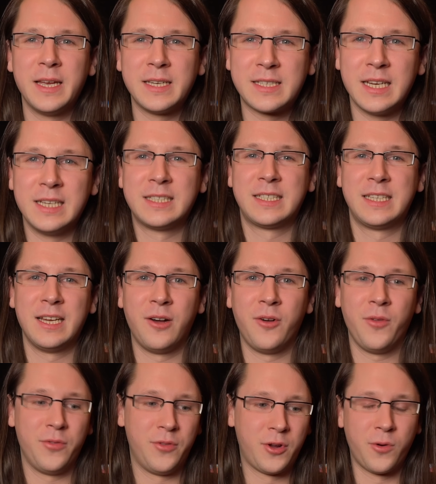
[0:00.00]
is
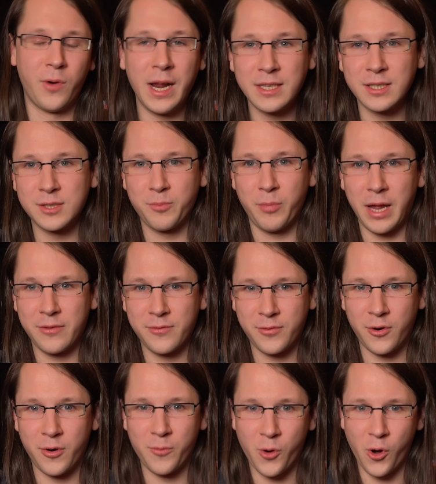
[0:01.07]
still the greatest
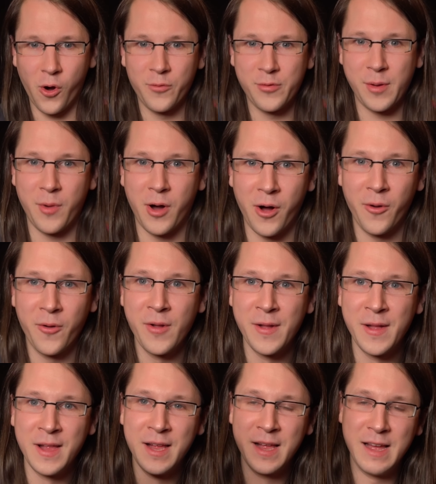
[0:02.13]
platform of them all,
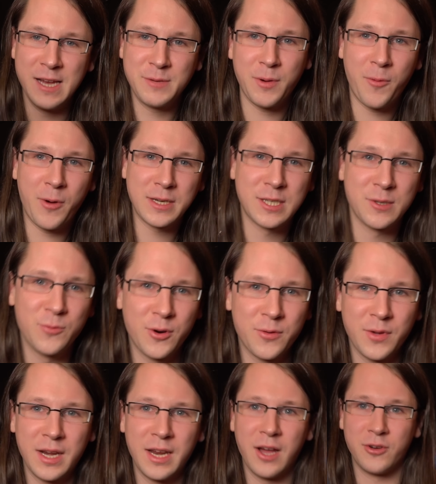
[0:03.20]
is by watching more
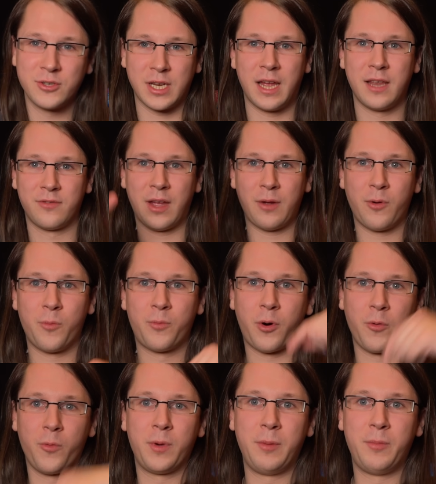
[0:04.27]
videos. And they will
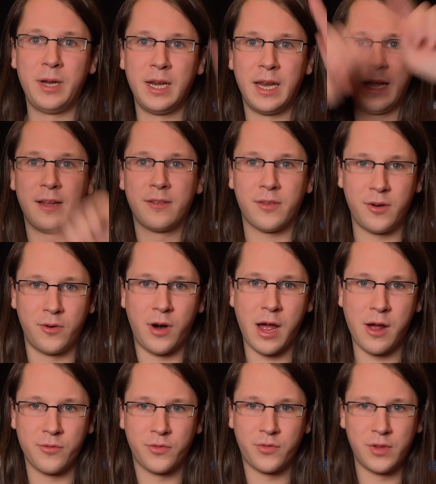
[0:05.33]
probably be linked
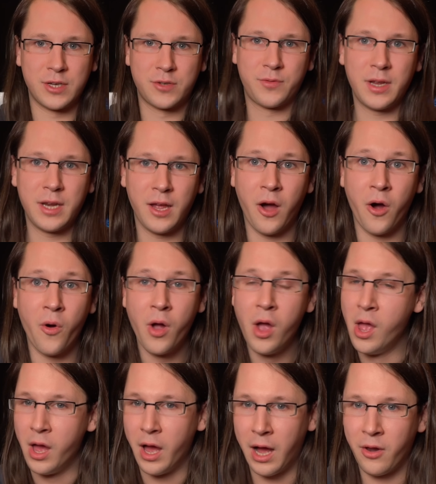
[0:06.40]
around this video.
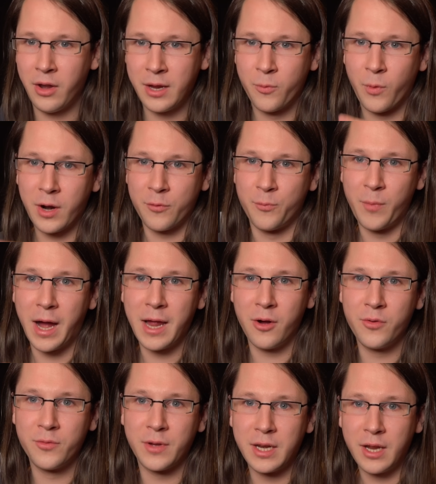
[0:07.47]
I'll link one of my
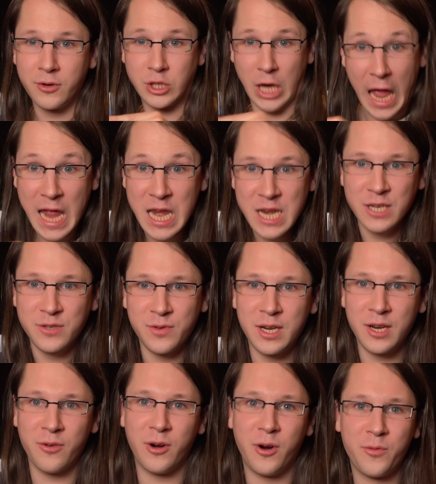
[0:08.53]
own videos in this
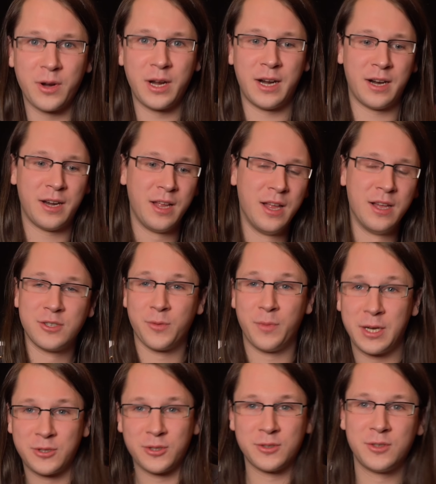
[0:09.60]
video over here. So
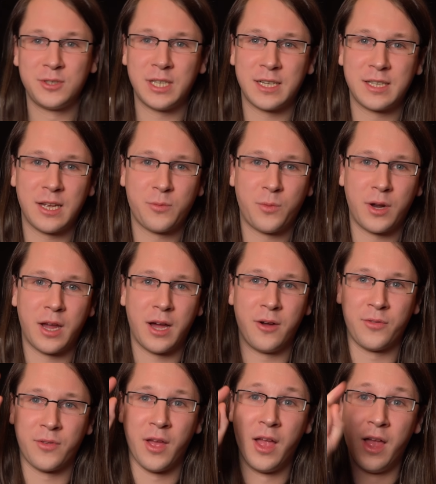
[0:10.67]
make sure to check that one
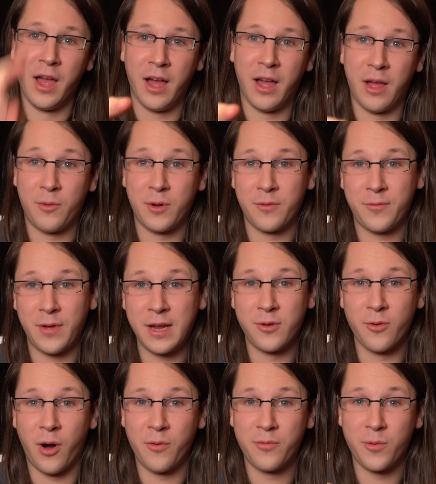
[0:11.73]
out. Uh, I want to thank
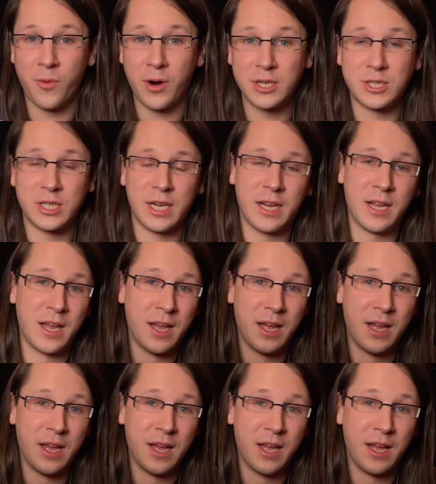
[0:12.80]
you all for watching.